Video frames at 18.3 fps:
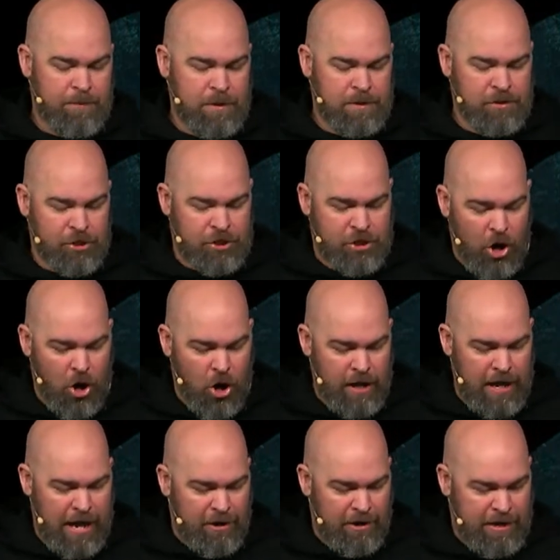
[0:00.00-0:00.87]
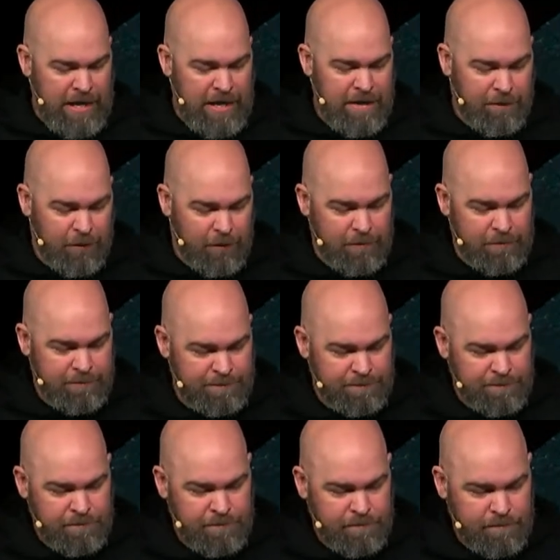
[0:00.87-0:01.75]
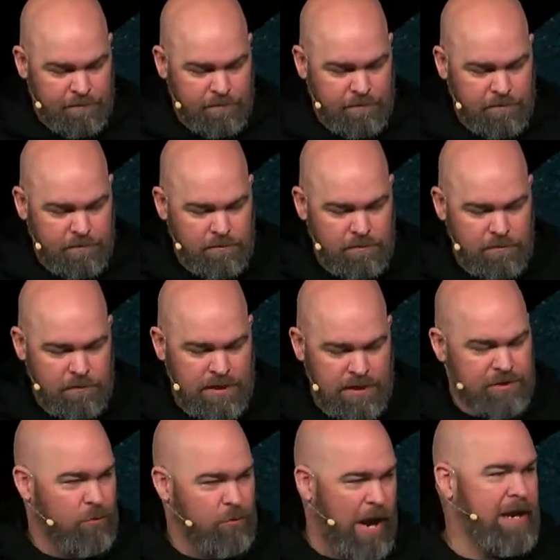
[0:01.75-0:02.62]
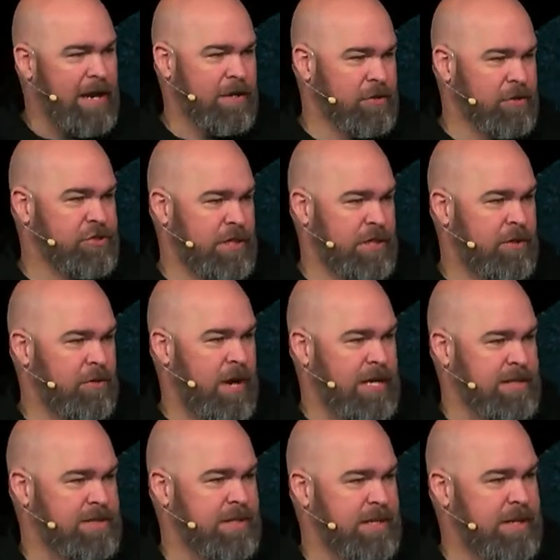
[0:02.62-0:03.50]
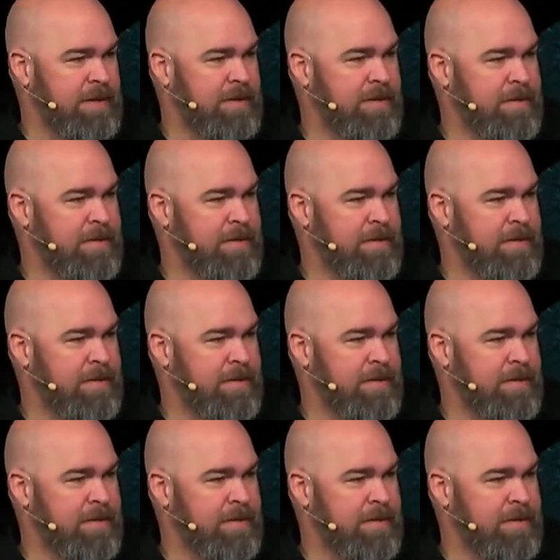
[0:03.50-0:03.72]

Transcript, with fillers: To call out evil is radical generosity.